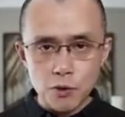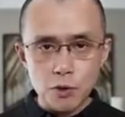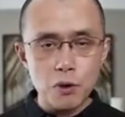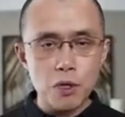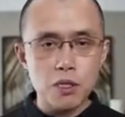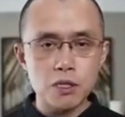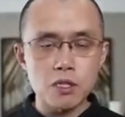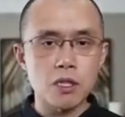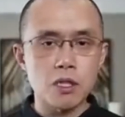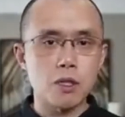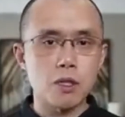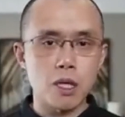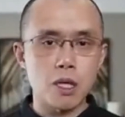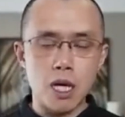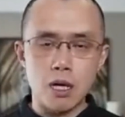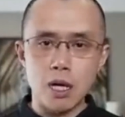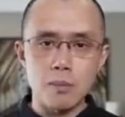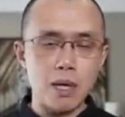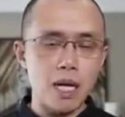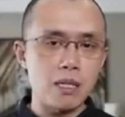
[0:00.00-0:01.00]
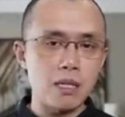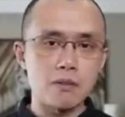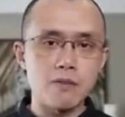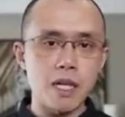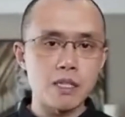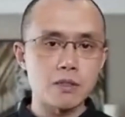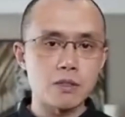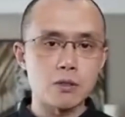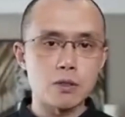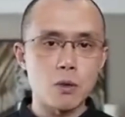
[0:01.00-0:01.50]
Focus on my
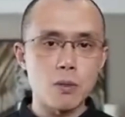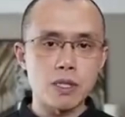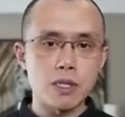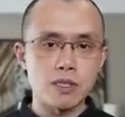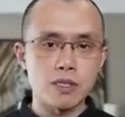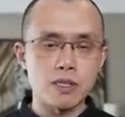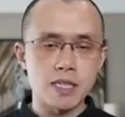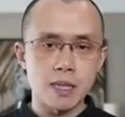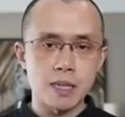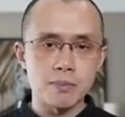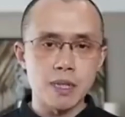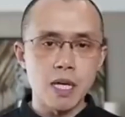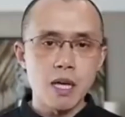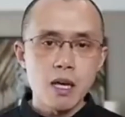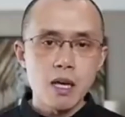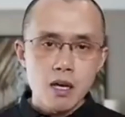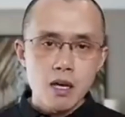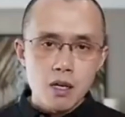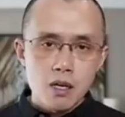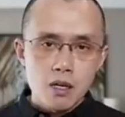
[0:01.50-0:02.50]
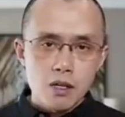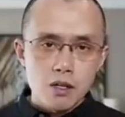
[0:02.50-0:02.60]
advice is always the same.